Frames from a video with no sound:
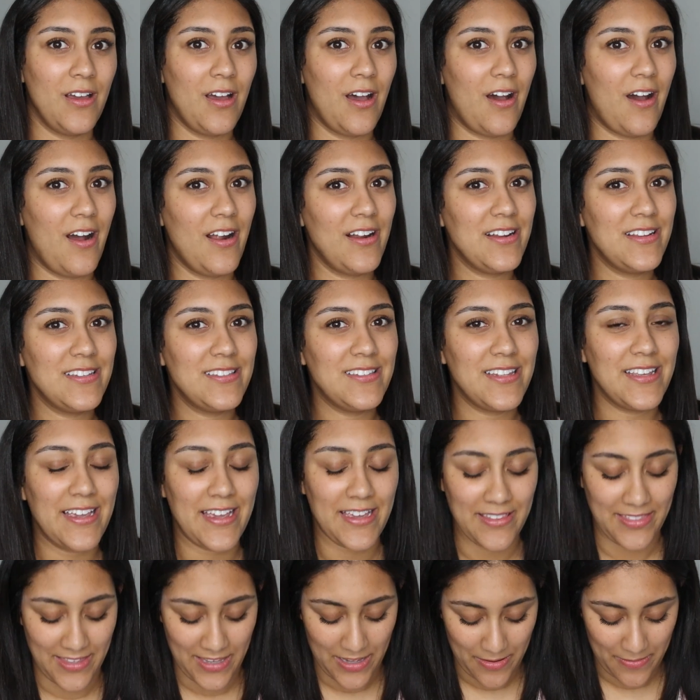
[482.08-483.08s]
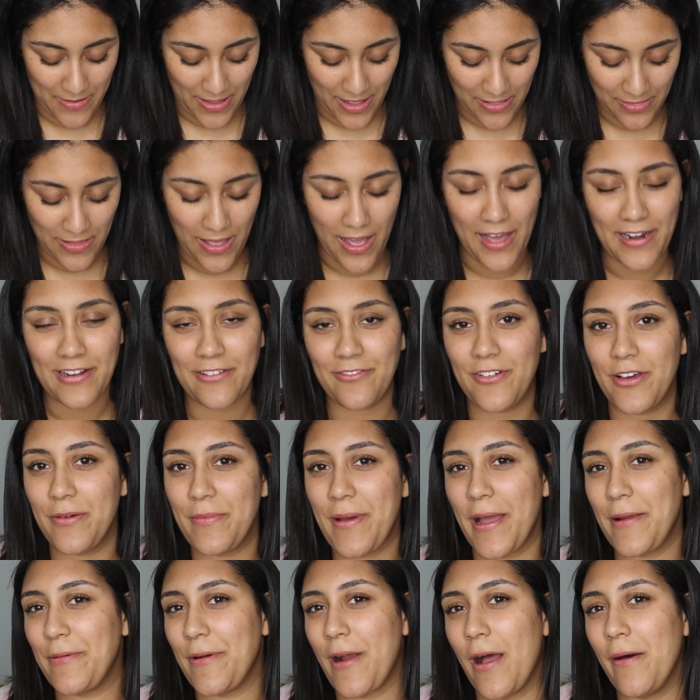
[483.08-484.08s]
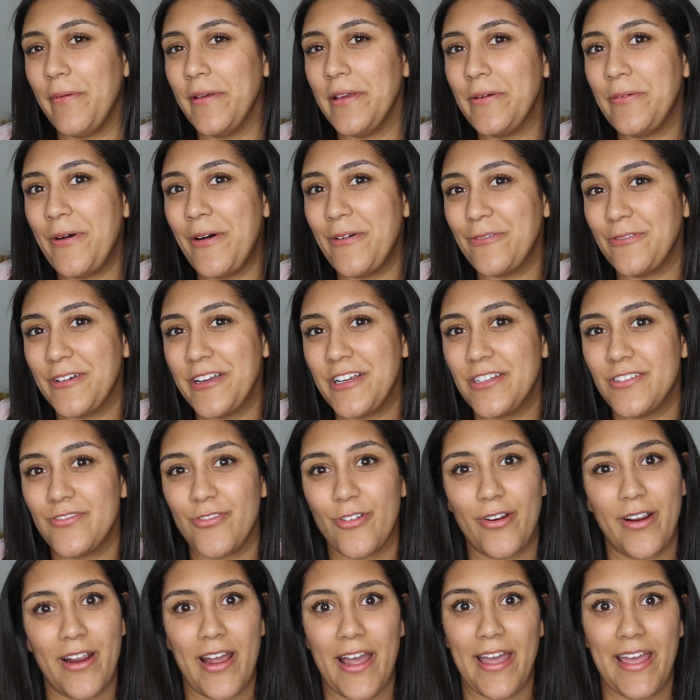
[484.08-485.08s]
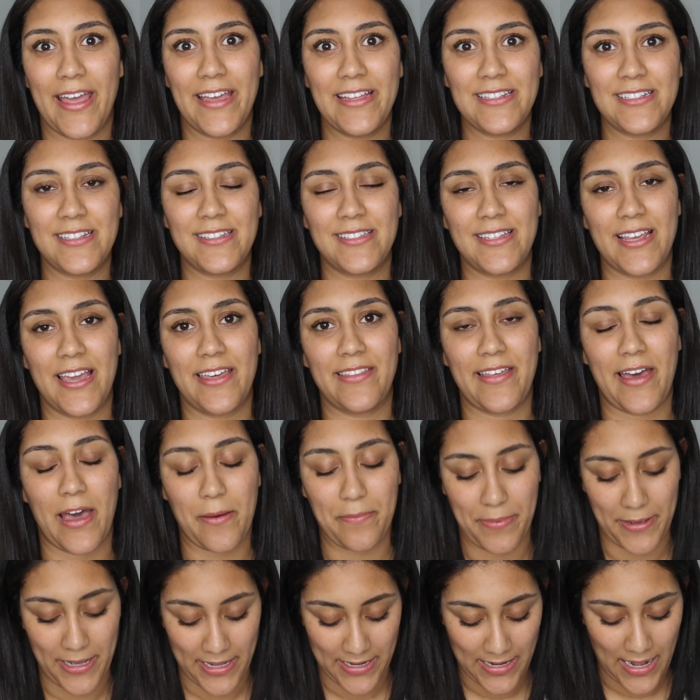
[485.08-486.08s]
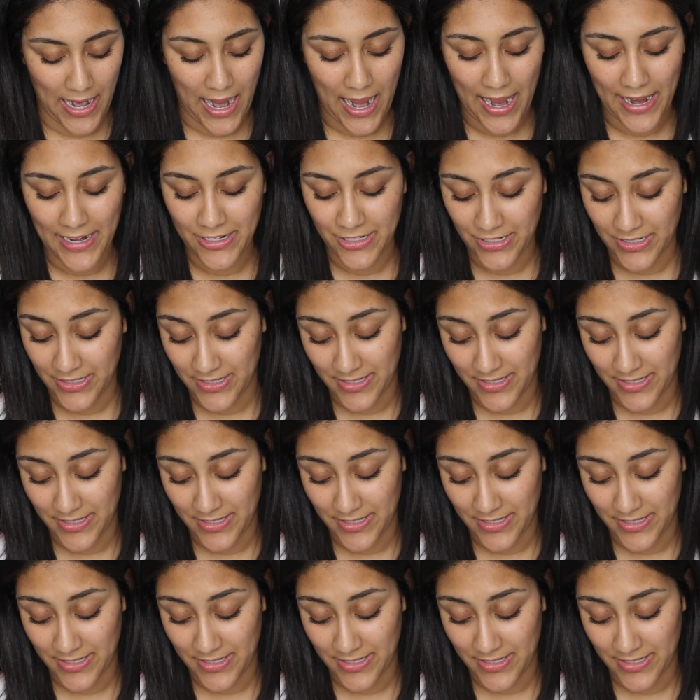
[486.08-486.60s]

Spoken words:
a lot of them I probably won't reach for. I hate to say that, but I